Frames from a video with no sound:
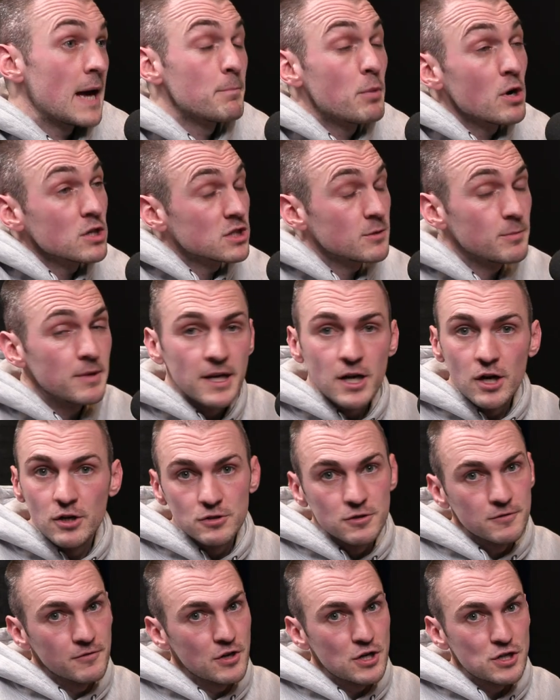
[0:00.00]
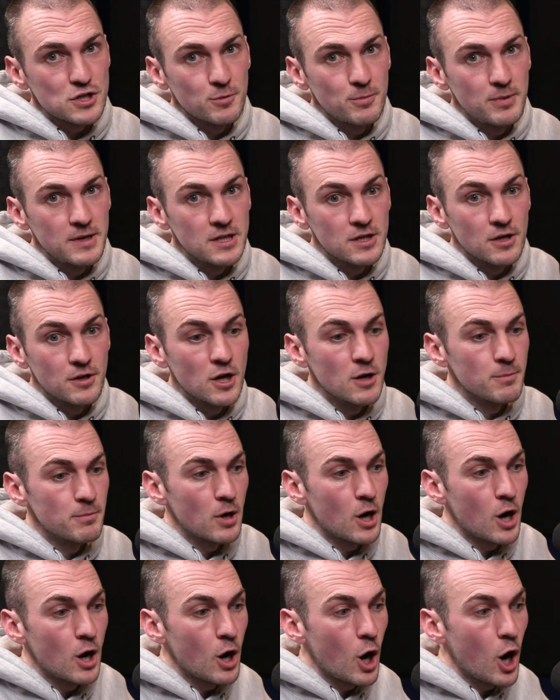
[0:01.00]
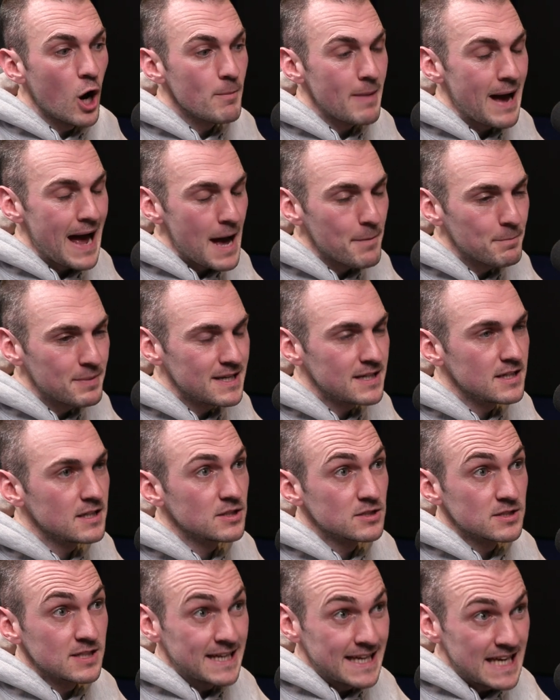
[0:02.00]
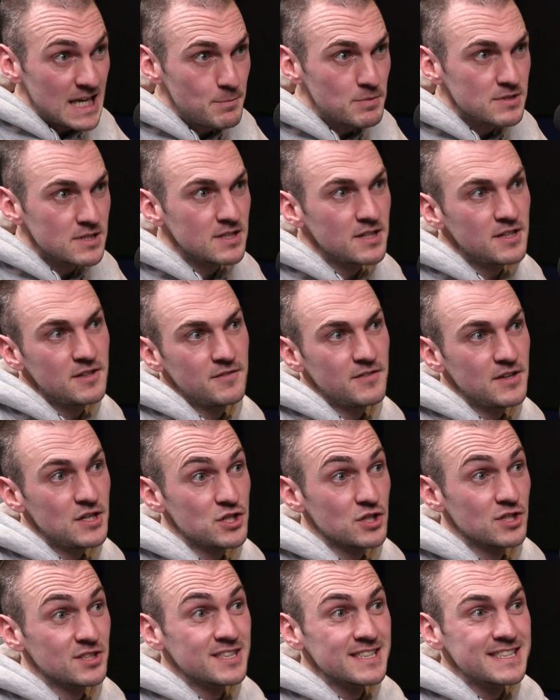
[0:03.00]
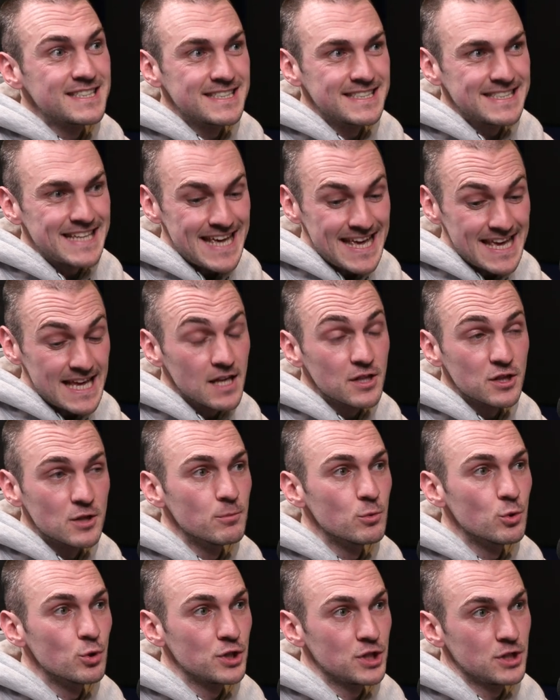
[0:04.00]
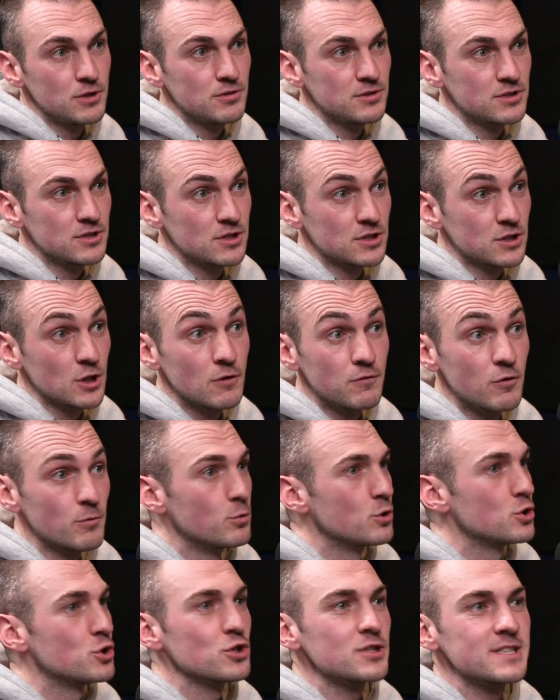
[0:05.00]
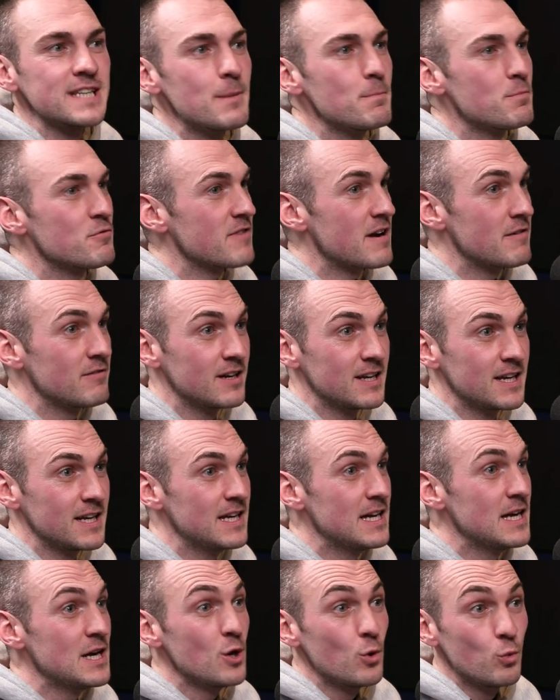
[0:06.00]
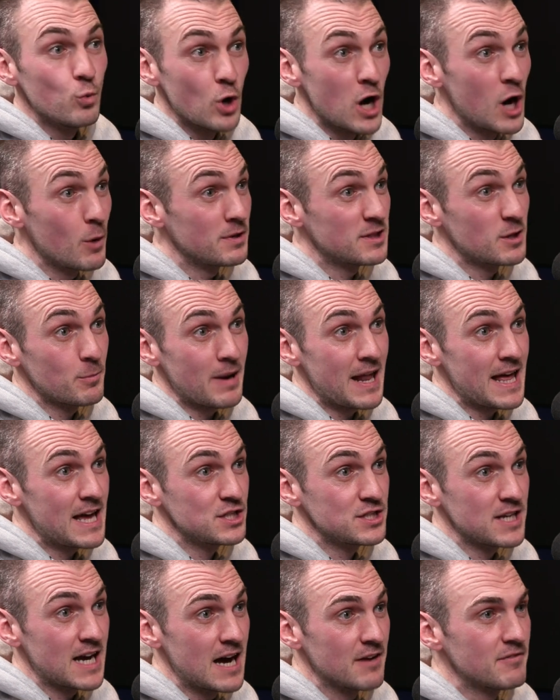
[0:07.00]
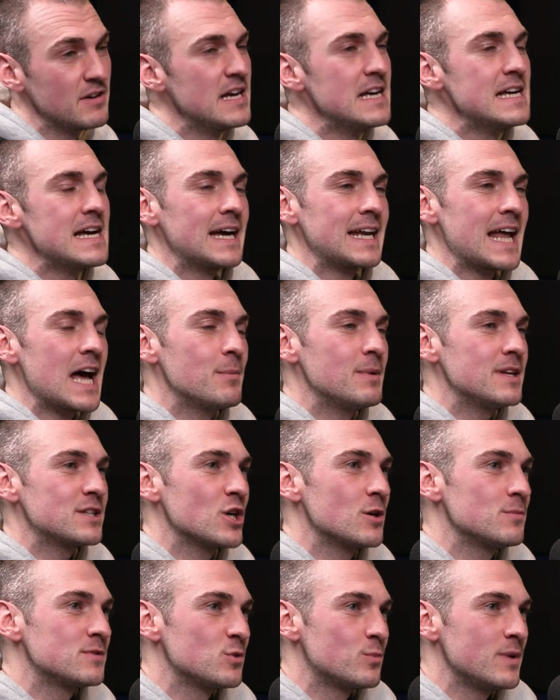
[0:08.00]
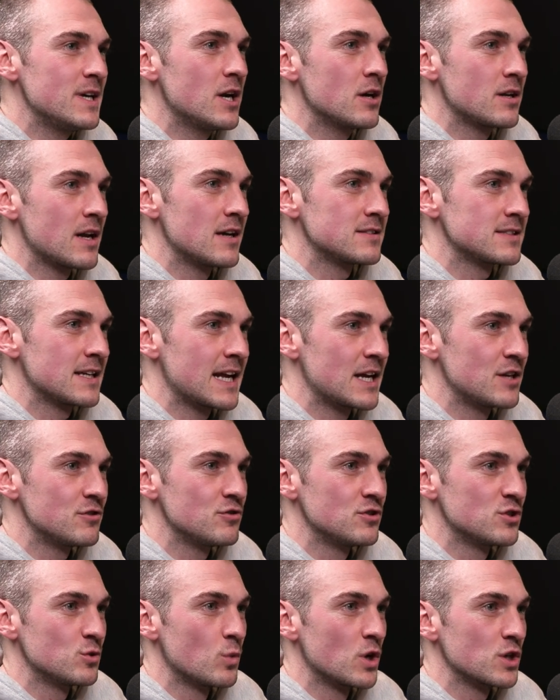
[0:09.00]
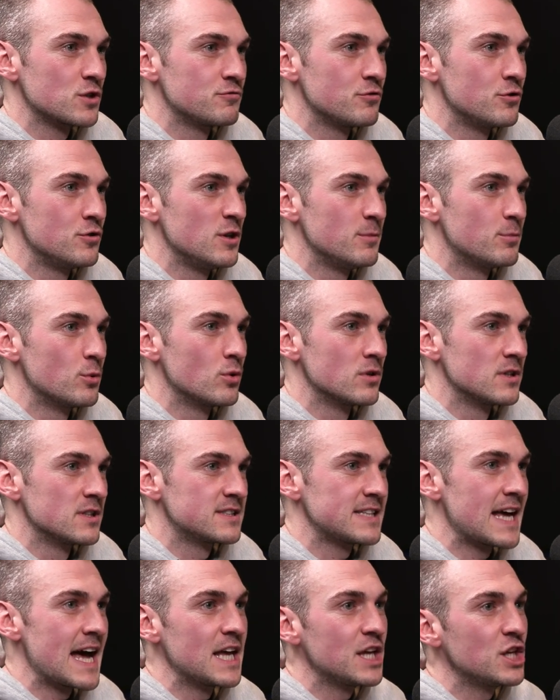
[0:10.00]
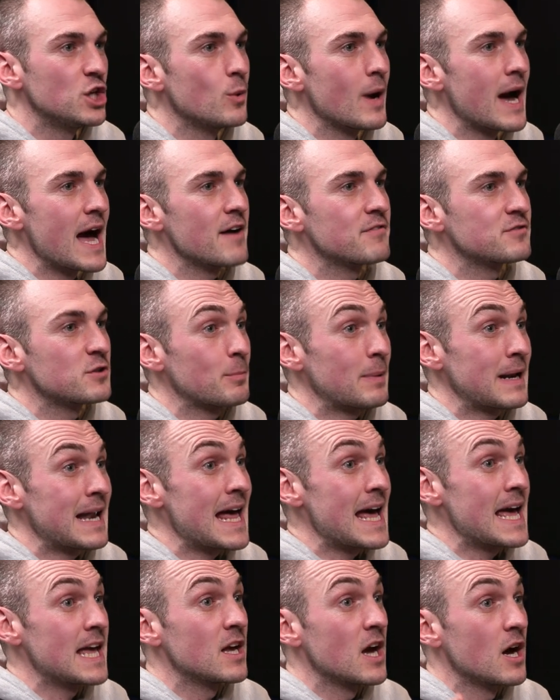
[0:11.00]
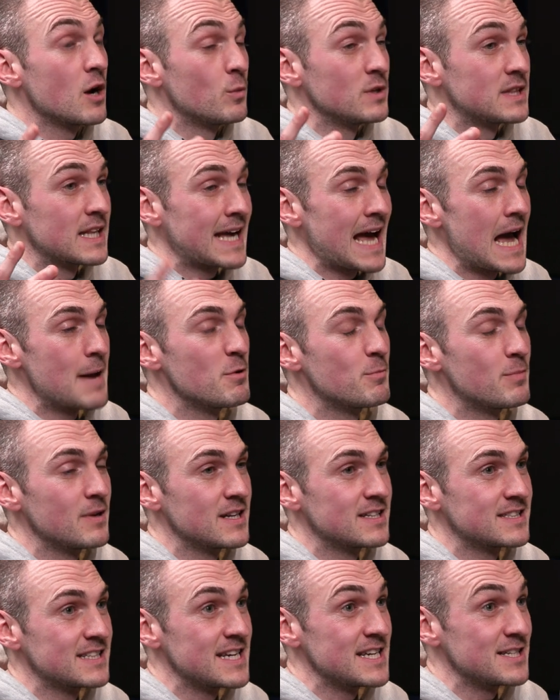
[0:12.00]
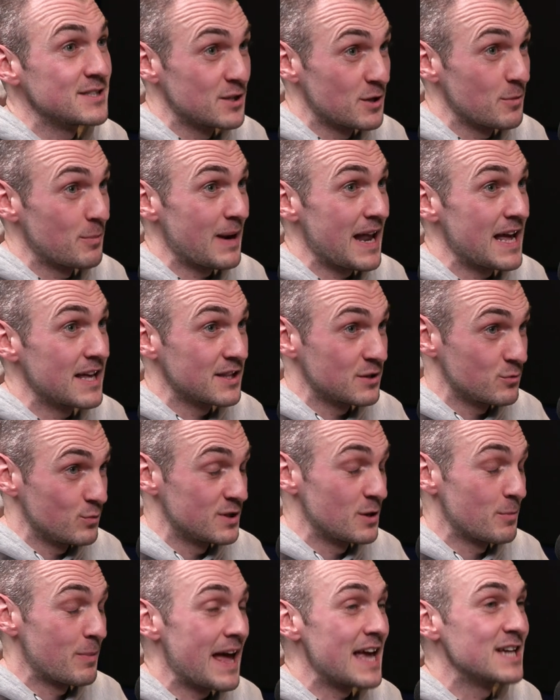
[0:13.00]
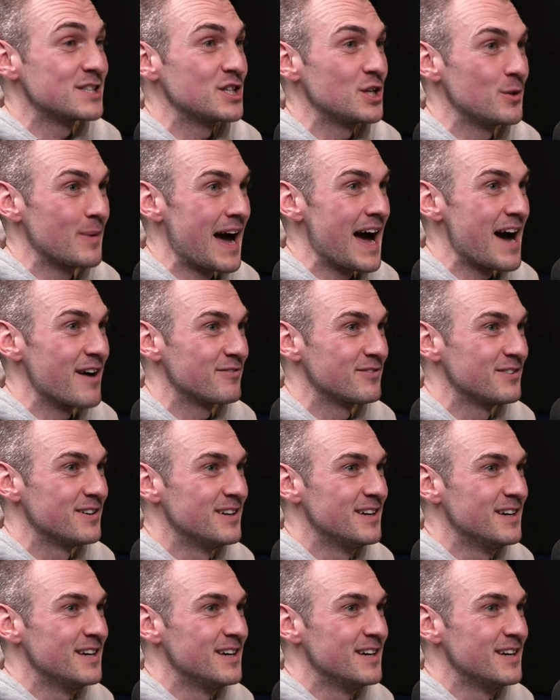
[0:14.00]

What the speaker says: And possibly a controversial opinion, don't know, but I'm happy to keep us in the division to see the more Eustace style football, just temporarily, work with the players you have. And how many times did we go down St.Andrews and watch Rooney Ball and say, you have to play with the capabilities with the players that you have?